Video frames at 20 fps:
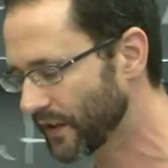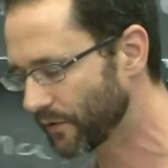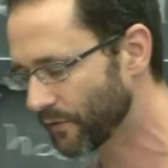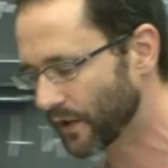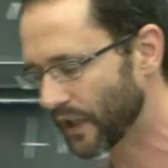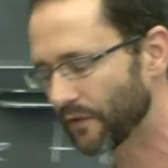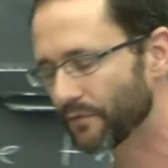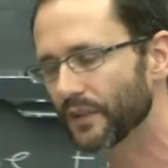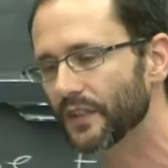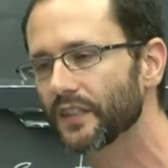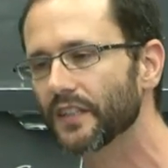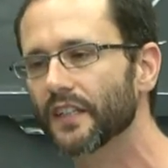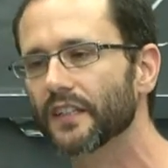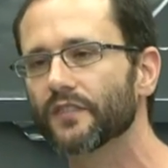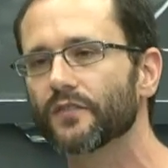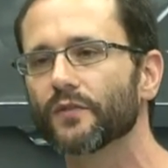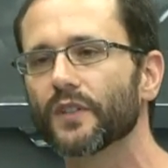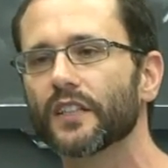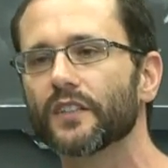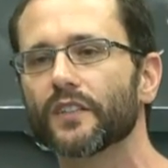if you haven't
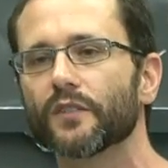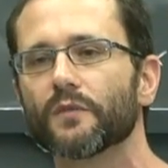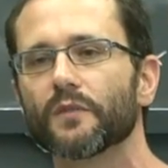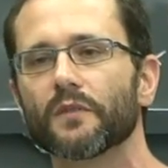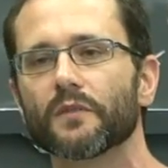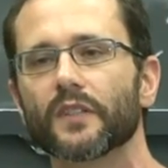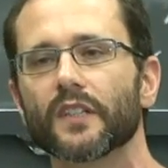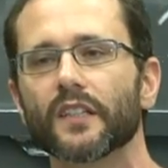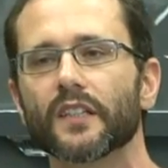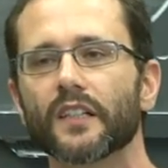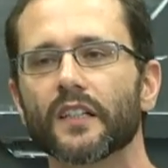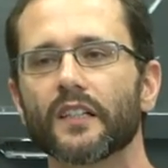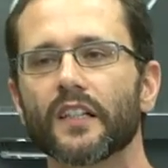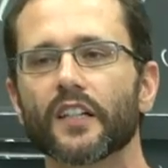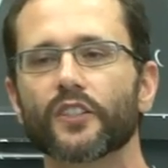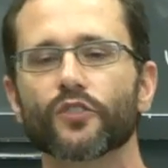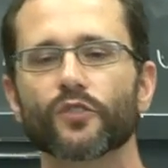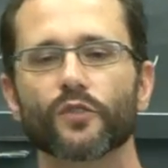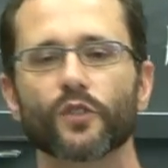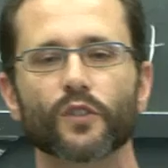yet read the, the,
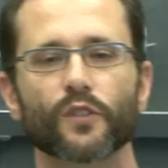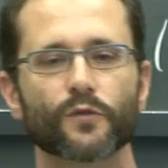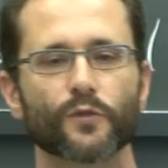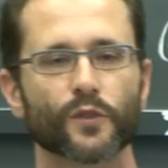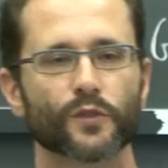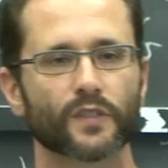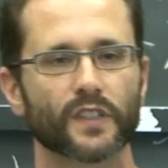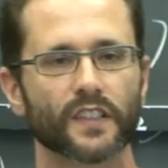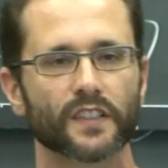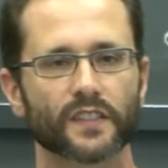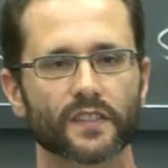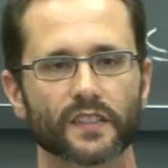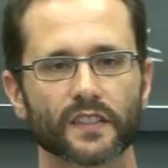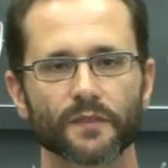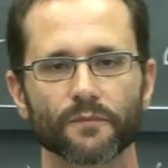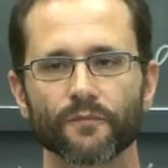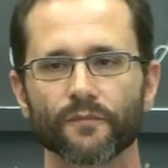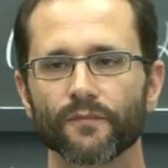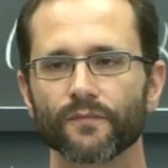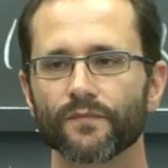lecture notes for this,
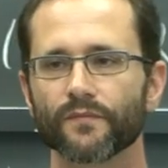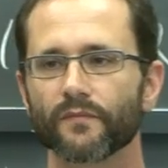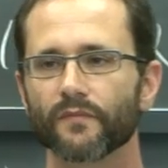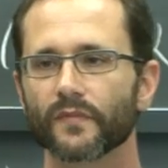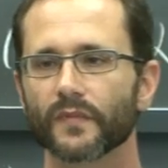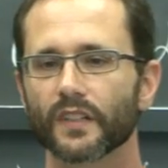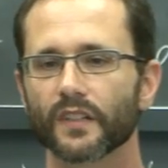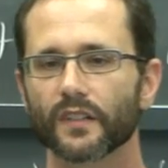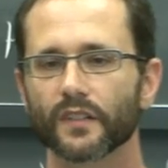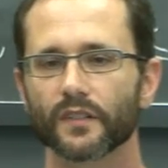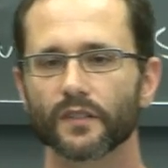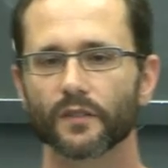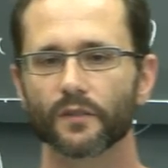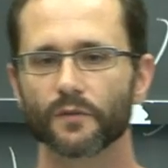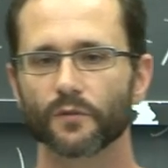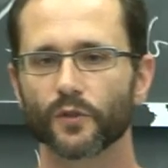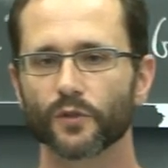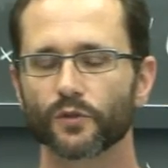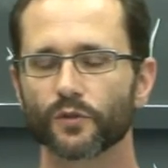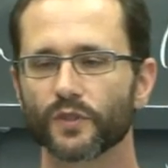
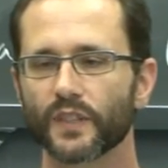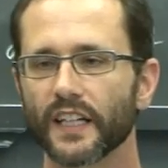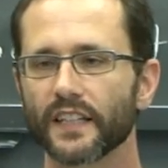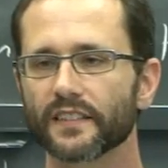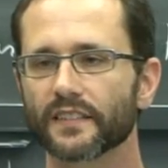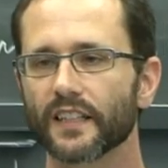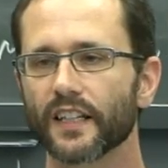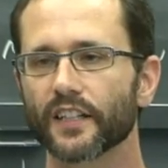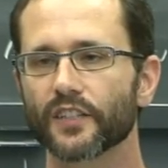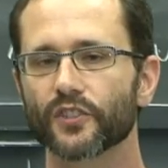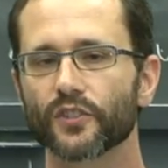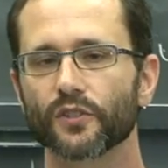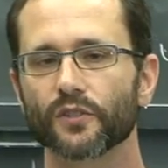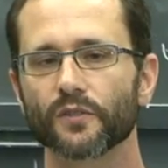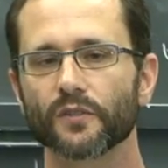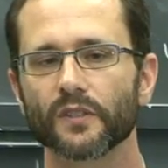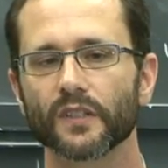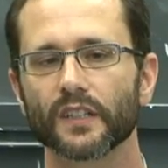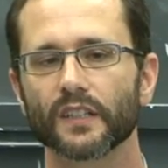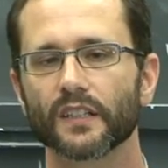for today's
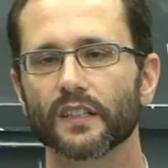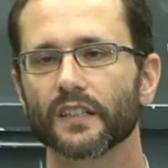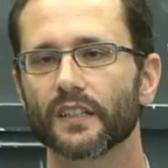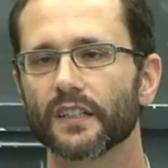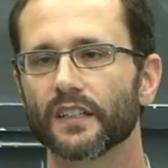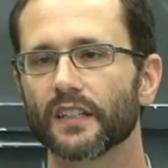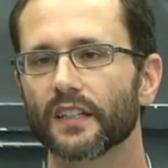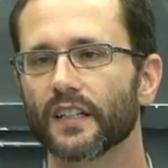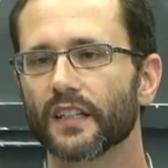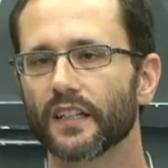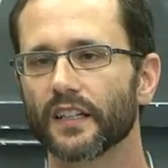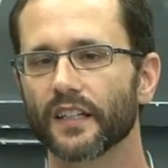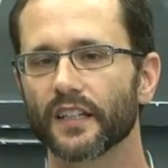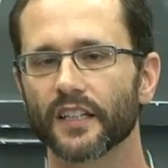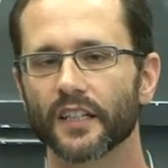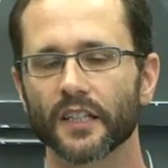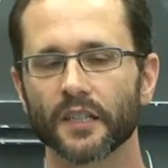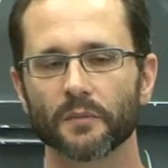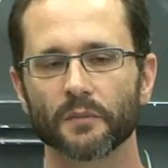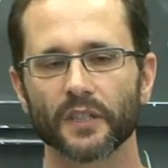lecture, um,
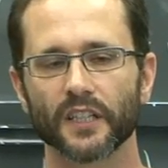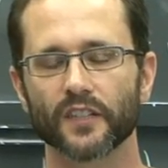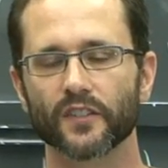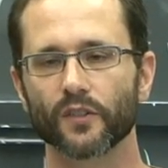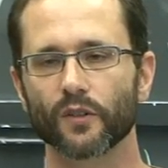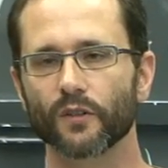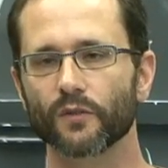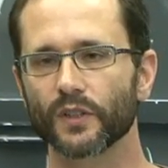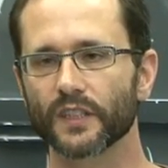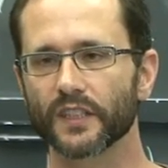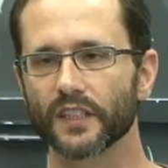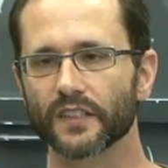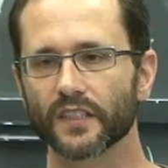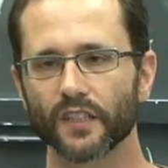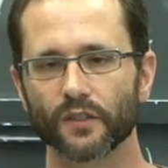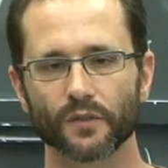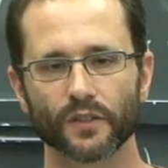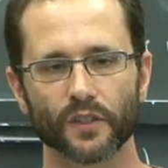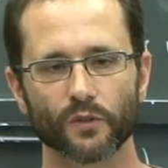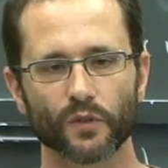it's already
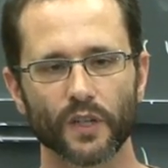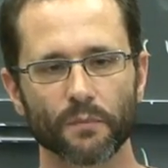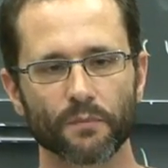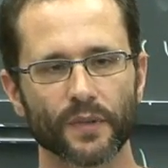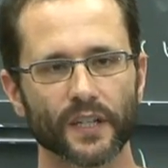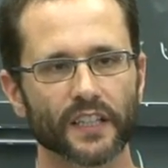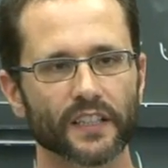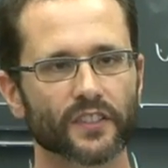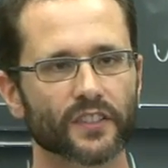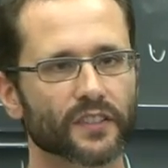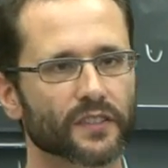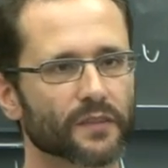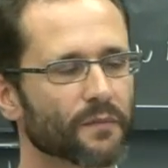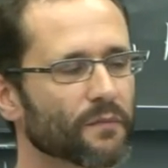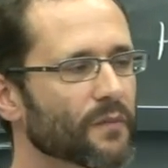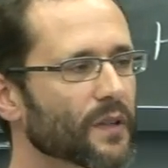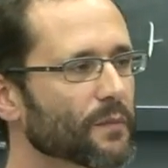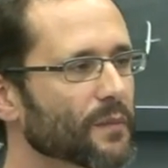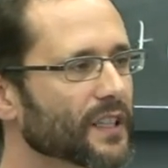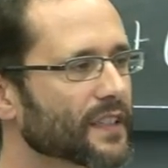there on the web page.
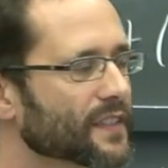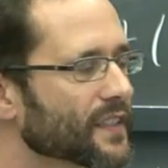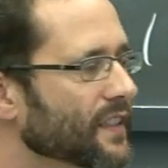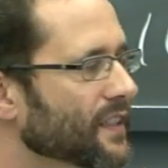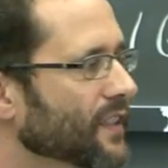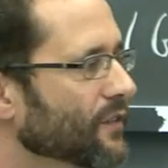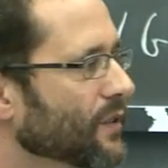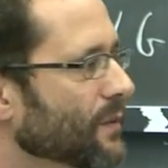Maybe I'll send a